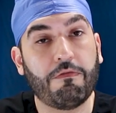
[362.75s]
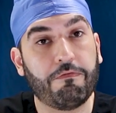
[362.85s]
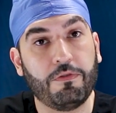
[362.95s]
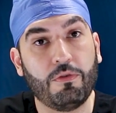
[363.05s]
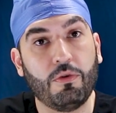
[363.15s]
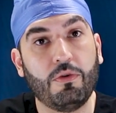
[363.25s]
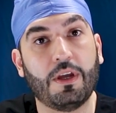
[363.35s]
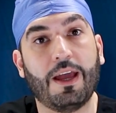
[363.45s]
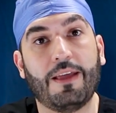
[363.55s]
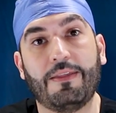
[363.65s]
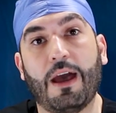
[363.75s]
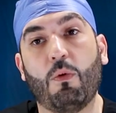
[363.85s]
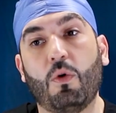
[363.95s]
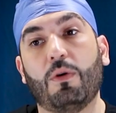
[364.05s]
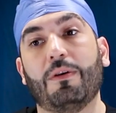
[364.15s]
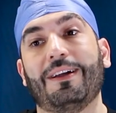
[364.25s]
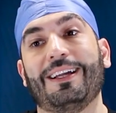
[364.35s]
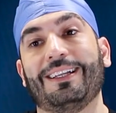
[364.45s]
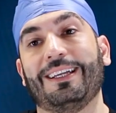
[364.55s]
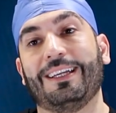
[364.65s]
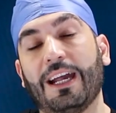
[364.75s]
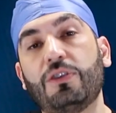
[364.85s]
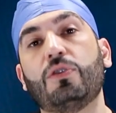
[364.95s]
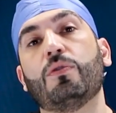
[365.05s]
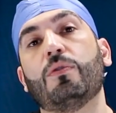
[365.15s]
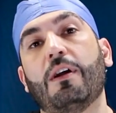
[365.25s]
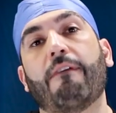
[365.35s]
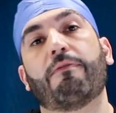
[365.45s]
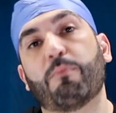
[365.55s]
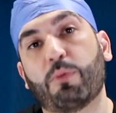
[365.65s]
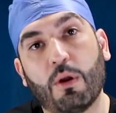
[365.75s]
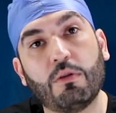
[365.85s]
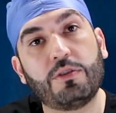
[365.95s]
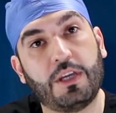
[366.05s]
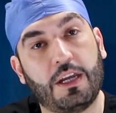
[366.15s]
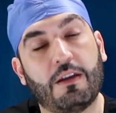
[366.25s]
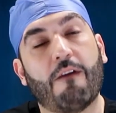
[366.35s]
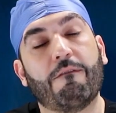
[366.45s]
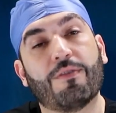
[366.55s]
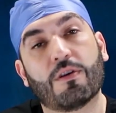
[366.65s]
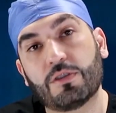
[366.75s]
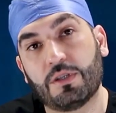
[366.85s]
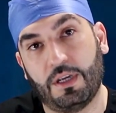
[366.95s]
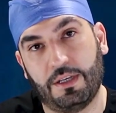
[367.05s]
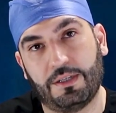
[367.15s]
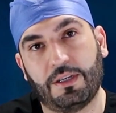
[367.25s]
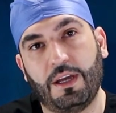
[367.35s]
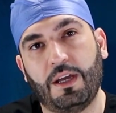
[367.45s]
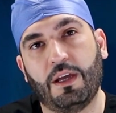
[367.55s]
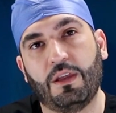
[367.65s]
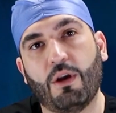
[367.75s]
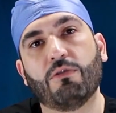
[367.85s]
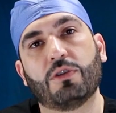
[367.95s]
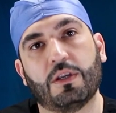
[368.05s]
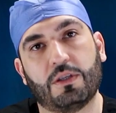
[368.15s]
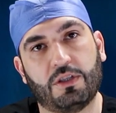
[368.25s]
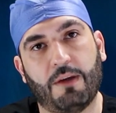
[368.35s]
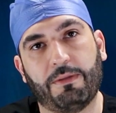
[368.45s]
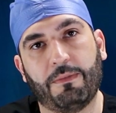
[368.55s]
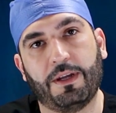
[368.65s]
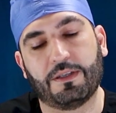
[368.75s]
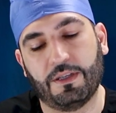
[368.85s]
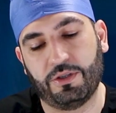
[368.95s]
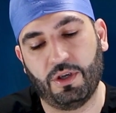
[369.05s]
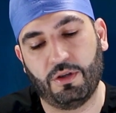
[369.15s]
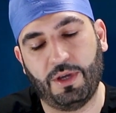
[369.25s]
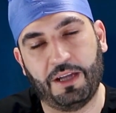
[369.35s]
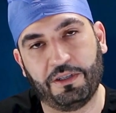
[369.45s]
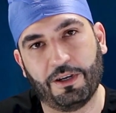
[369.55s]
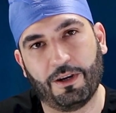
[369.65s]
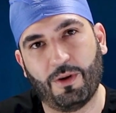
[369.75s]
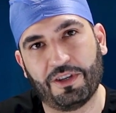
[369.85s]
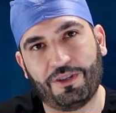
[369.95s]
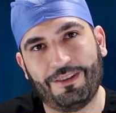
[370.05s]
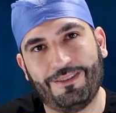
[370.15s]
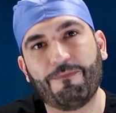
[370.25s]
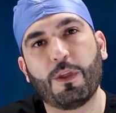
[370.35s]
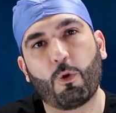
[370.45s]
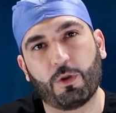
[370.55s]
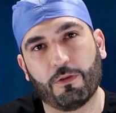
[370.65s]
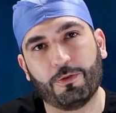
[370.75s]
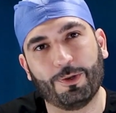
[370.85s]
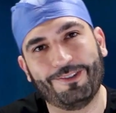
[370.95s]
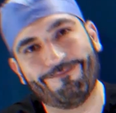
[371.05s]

food that will get you enough protein versus those supplements. So to answer your question, real food.